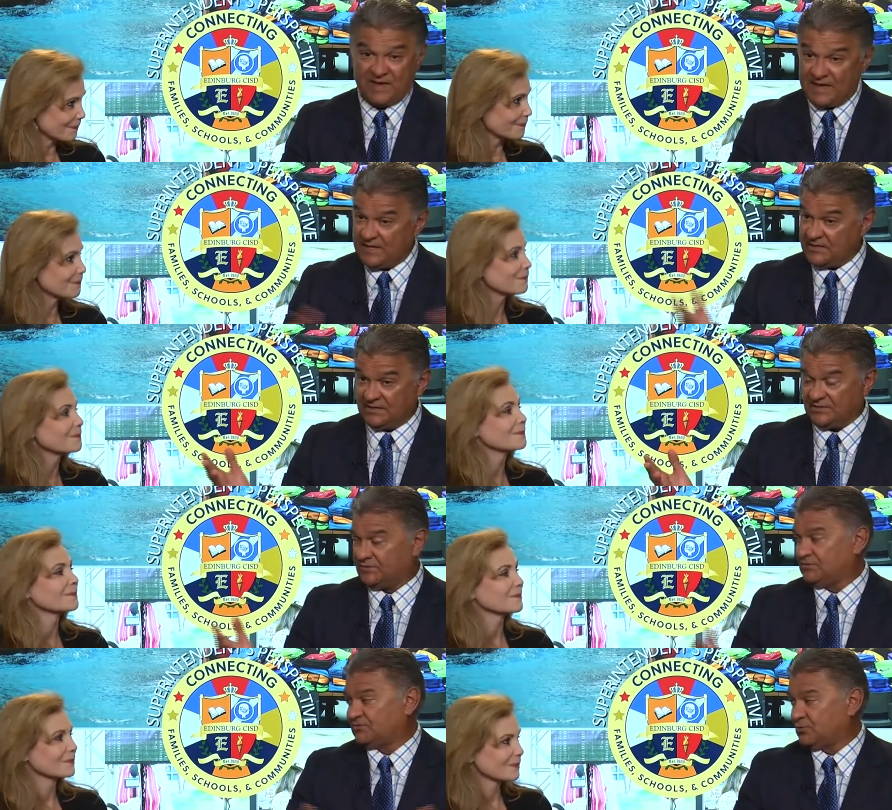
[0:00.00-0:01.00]
Speaker 1: many
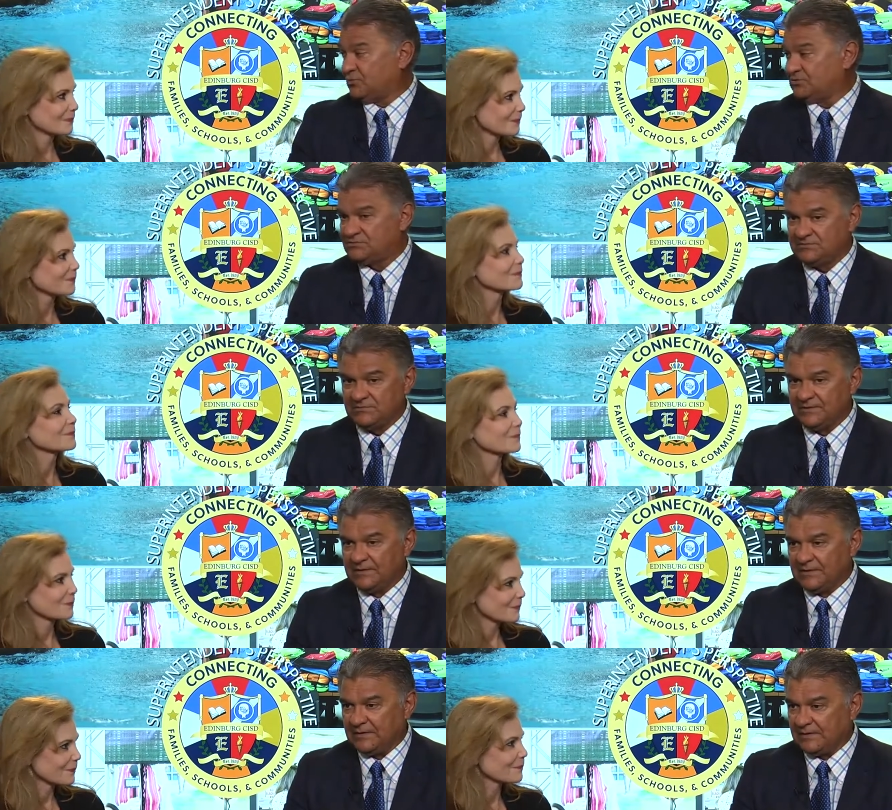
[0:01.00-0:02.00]
students.
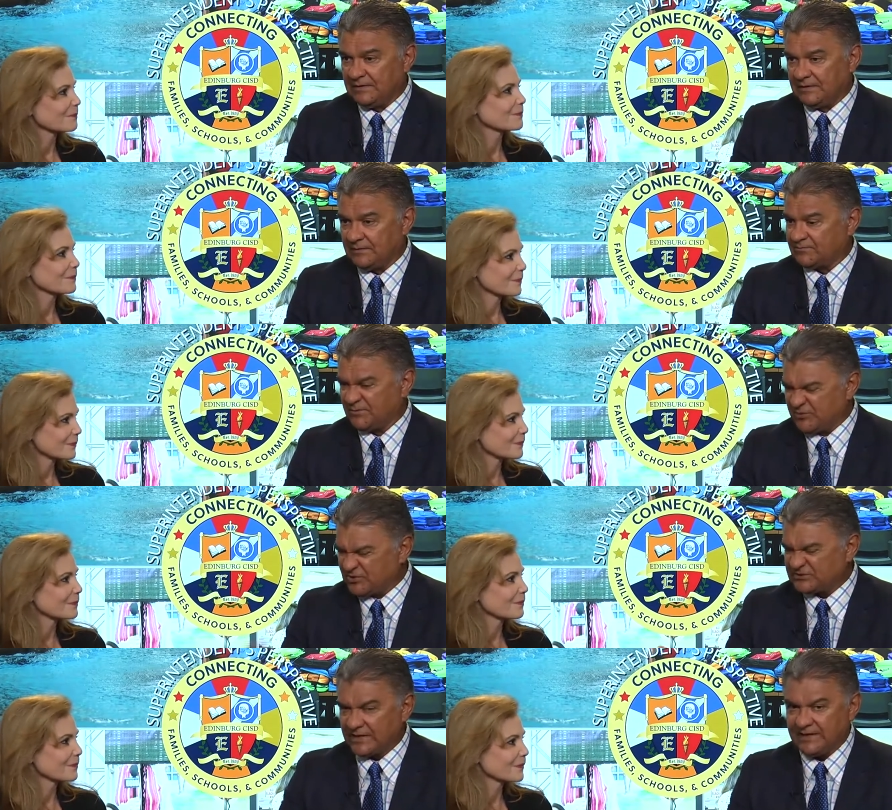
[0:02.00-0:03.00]
Uh,
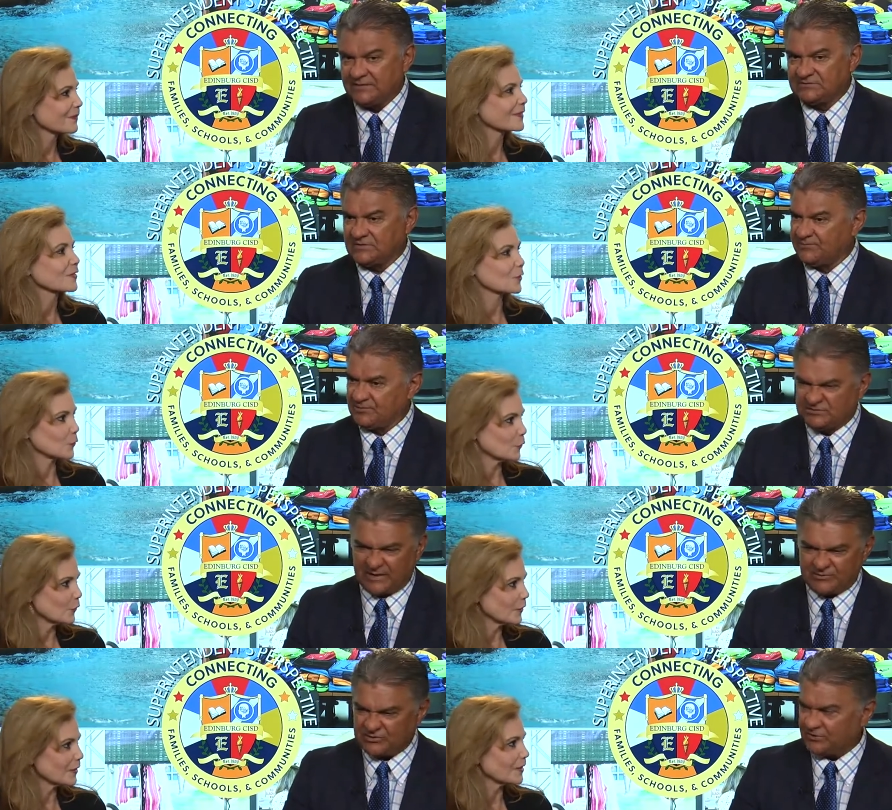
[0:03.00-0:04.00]
computer science, computer
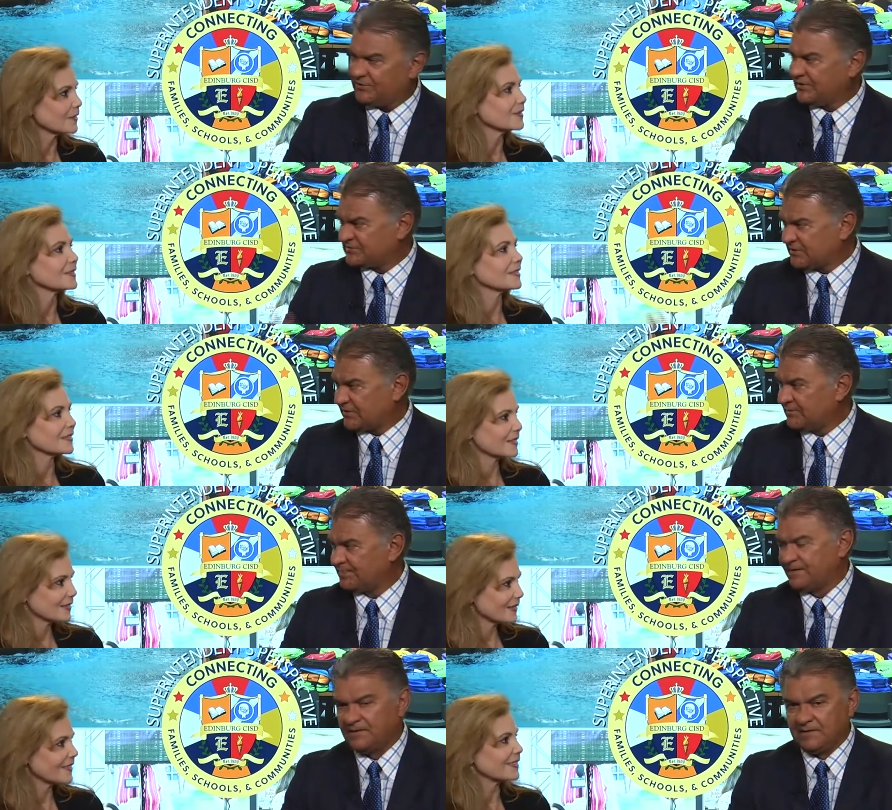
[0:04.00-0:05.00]
sure. cybersecurity, etc.
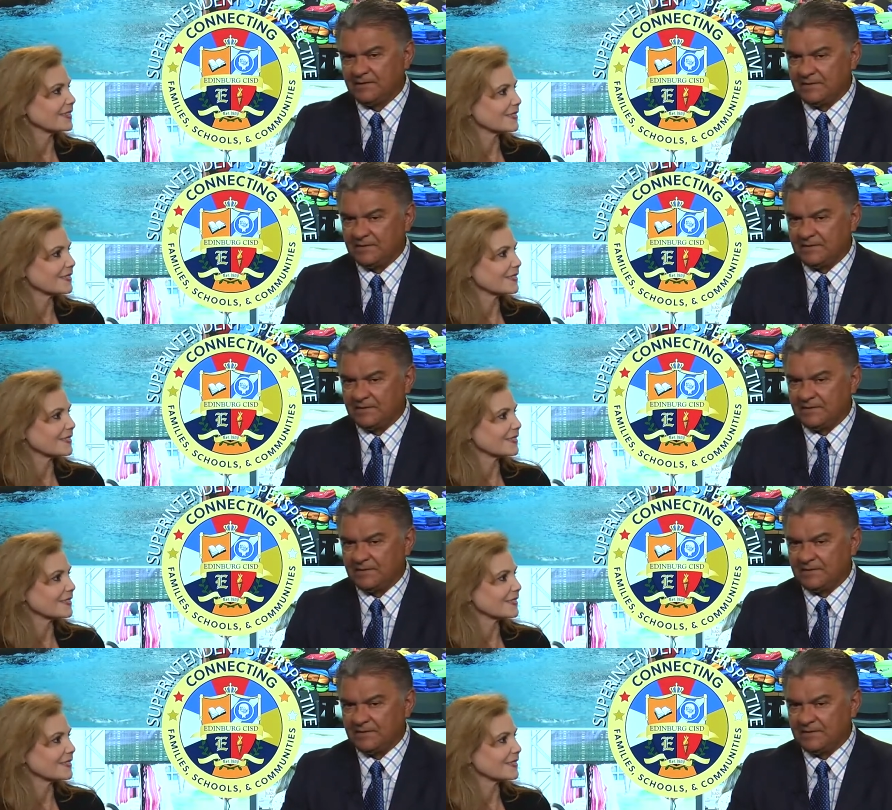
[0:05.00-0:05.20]
Yes.